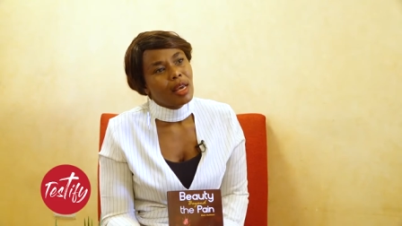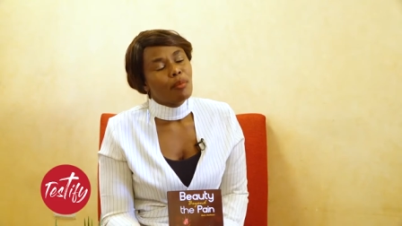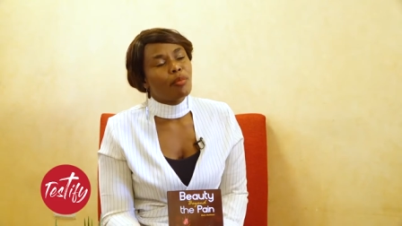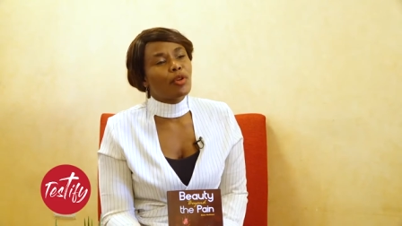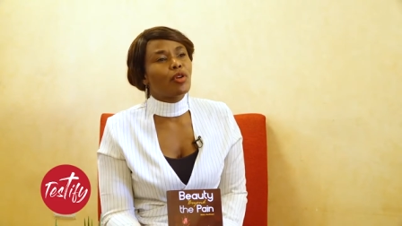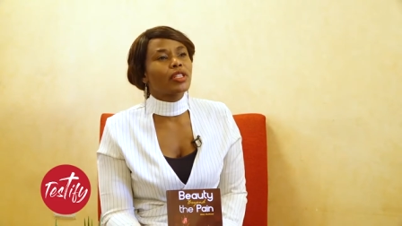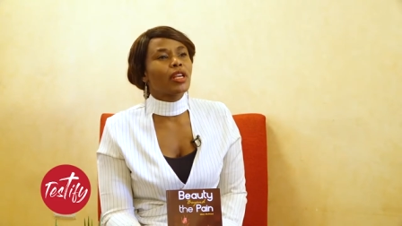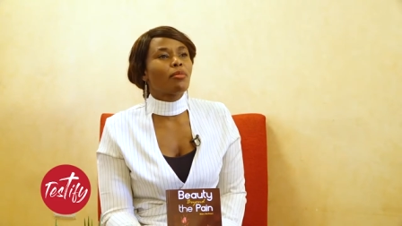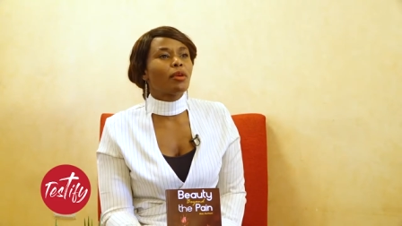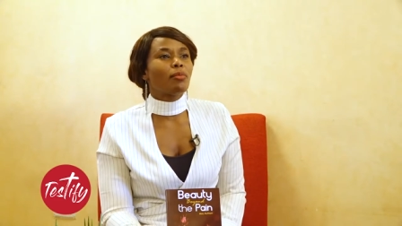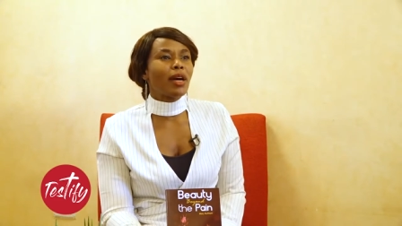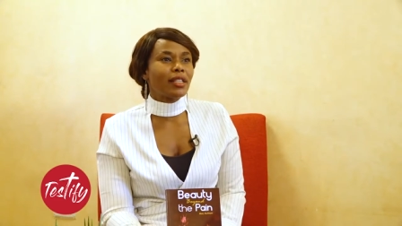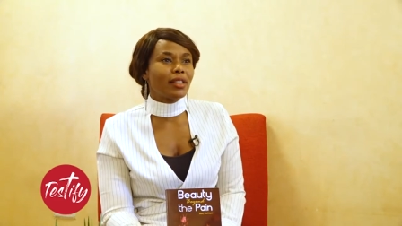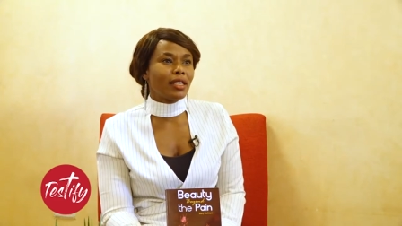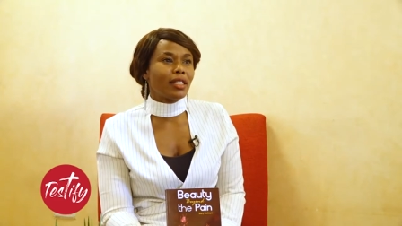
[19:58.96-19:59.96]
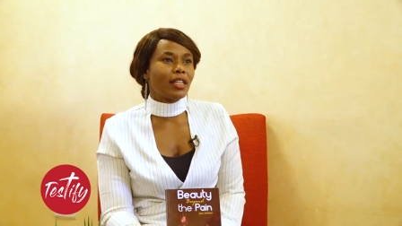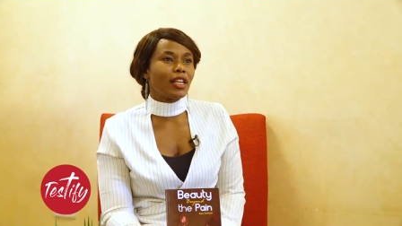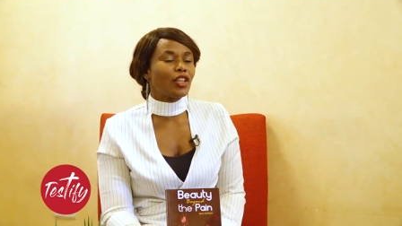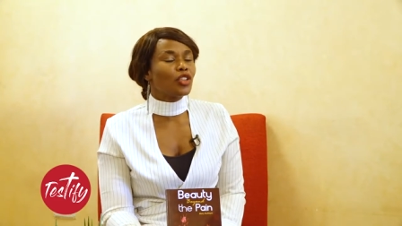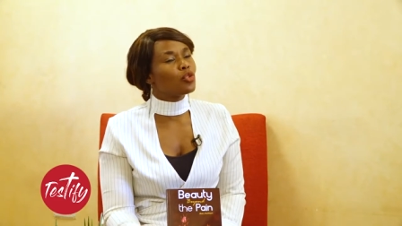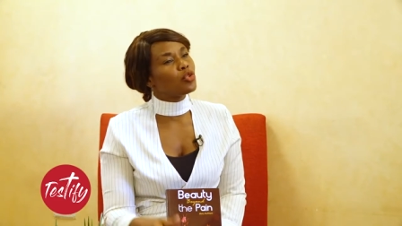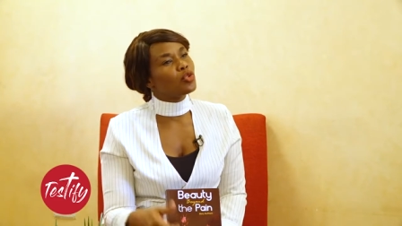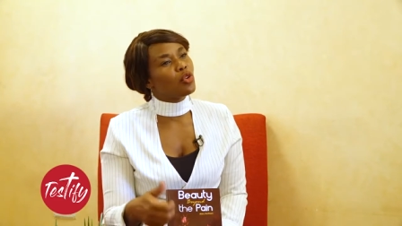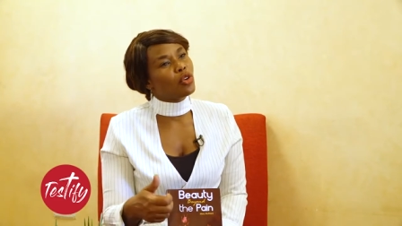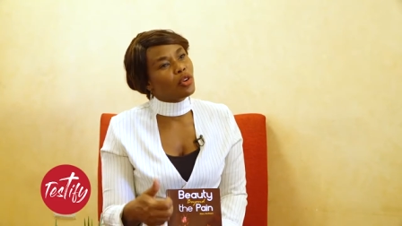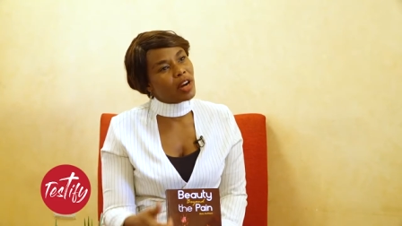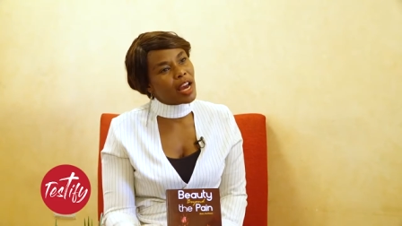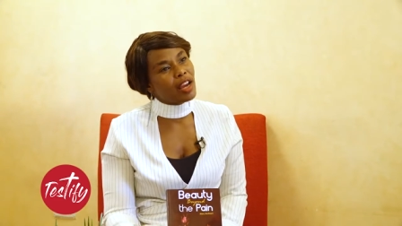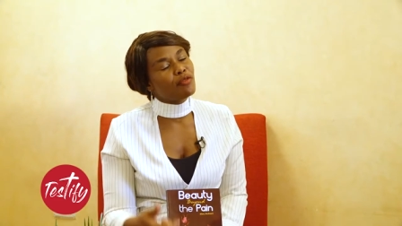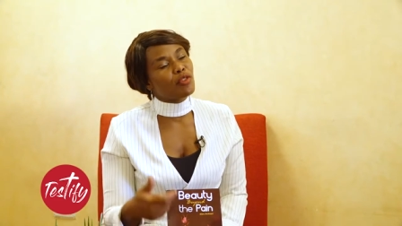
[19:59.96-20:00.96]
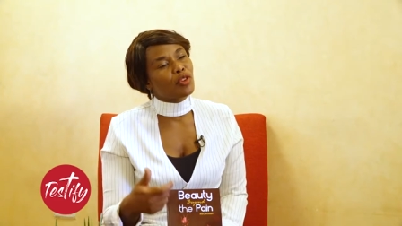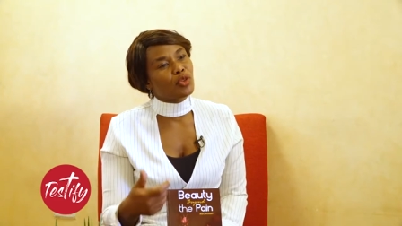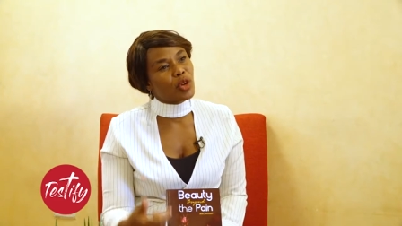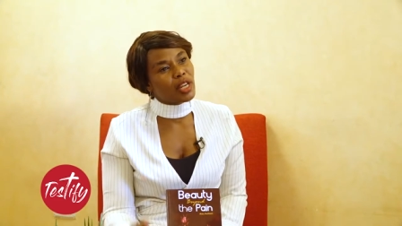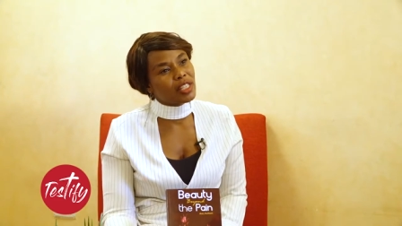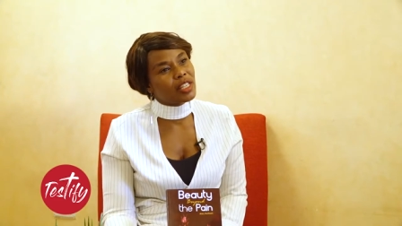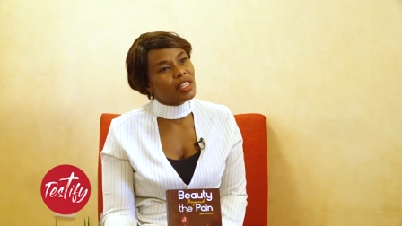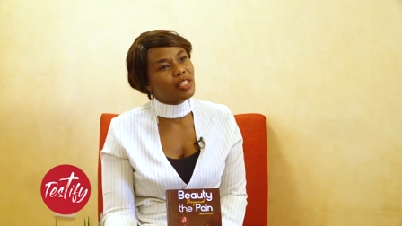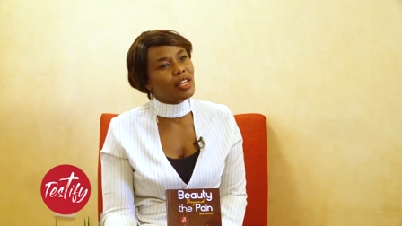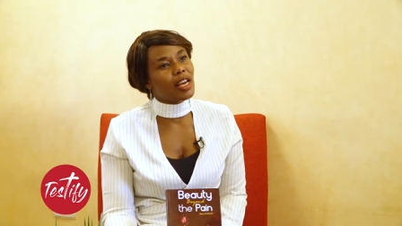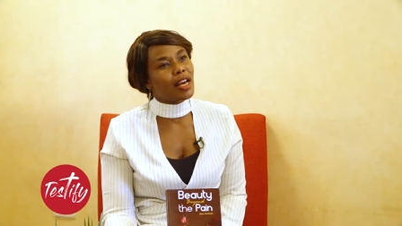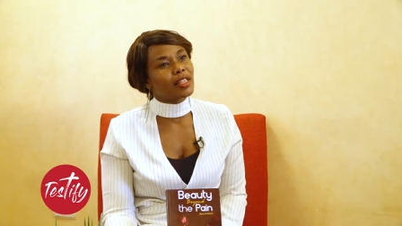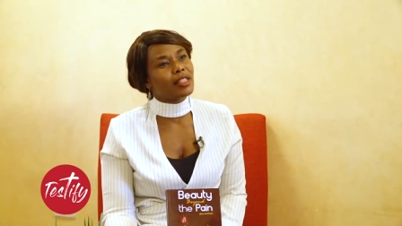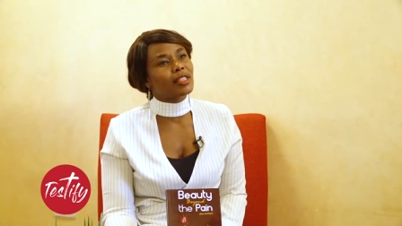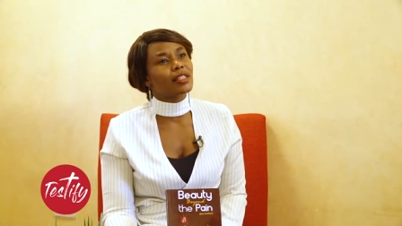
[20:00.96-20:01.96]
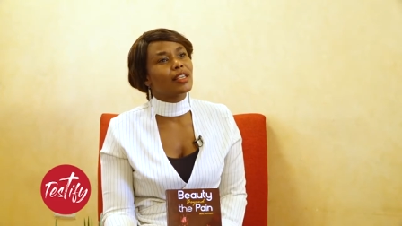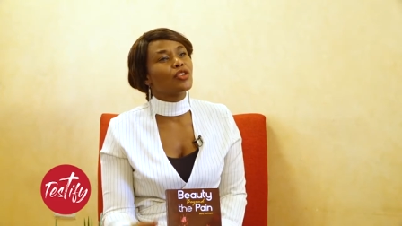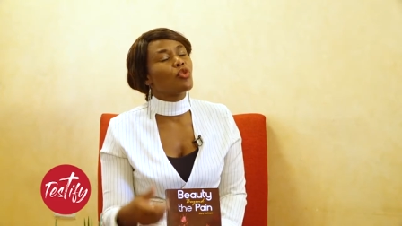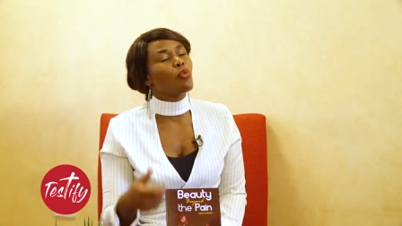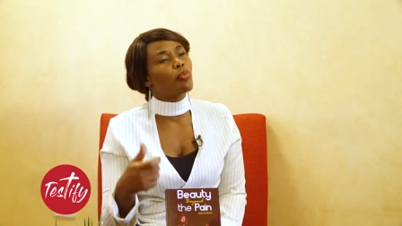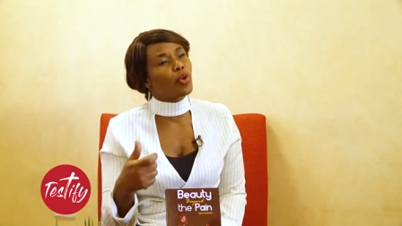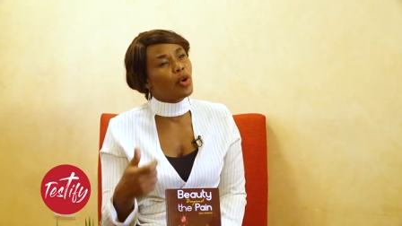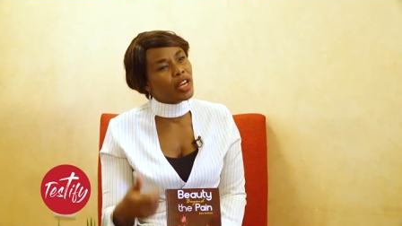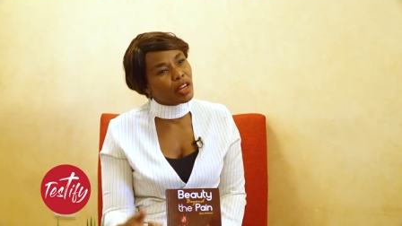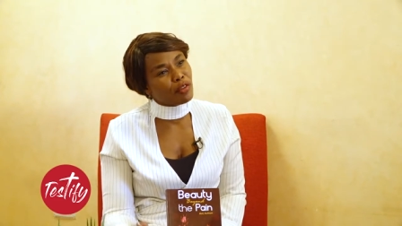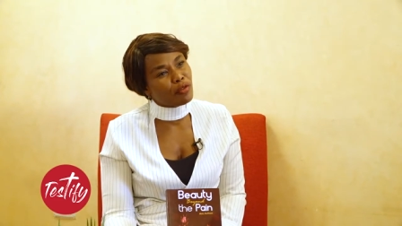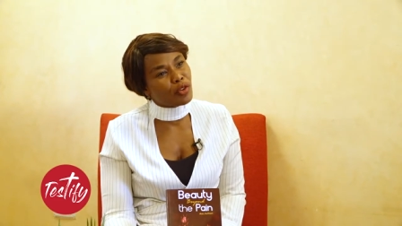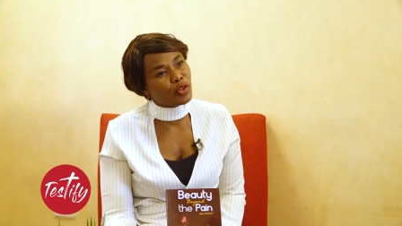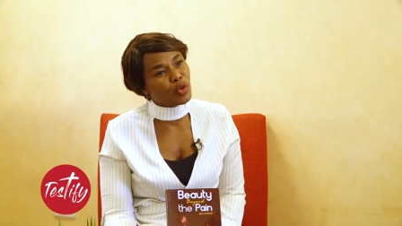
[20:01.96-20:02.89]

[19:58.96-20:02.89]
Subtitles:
Because I'm imagining you're crying for 20 years, you're broken for